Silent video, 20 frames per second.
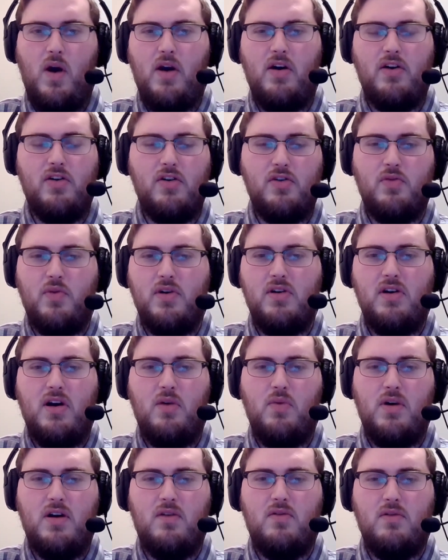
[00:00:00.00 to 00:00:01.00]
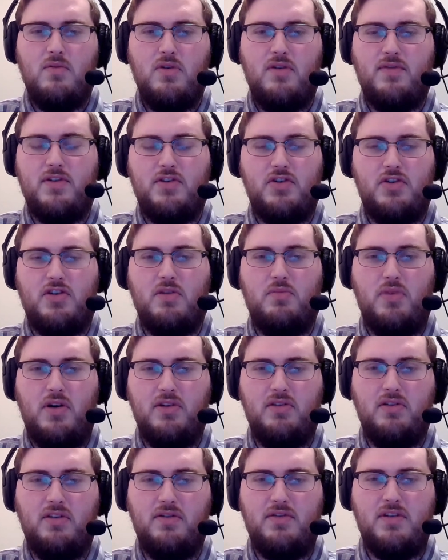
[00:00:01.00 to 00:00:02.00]
on earth wouldn't I want to remove it's just a
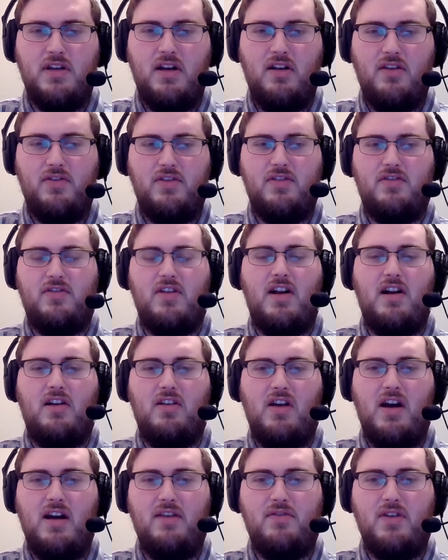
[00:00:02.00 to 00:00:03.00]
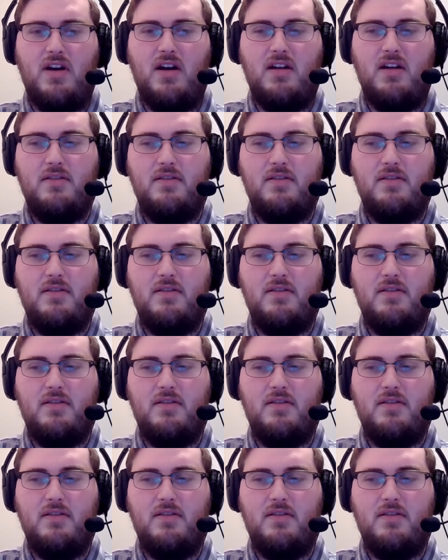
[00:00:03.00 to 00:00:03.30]
bundle of cells, it's not alive yet?